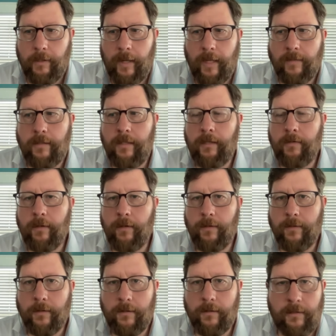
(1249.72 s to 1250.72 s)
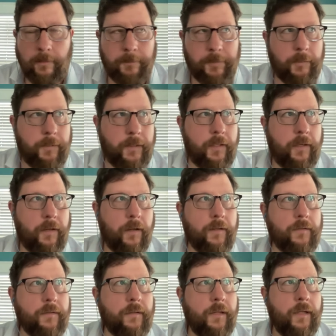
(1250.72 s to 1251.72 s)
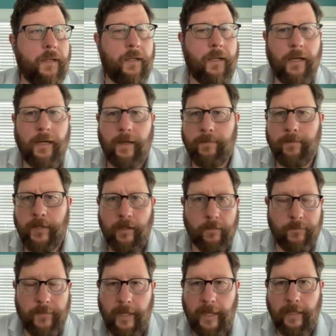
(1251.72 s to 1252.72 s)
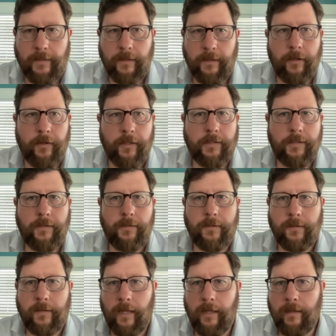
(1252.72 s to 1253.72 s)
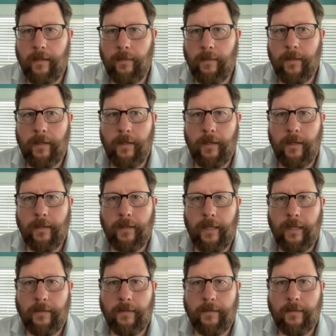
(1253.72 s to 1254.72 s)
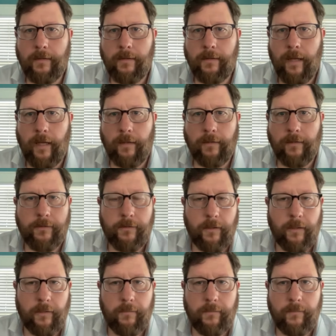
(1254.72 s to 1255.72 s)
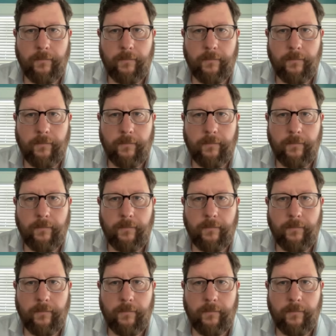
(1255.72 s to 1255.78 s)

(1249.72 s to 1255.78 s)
as heroes simply because, they had the courage to stand up against Donald Trump.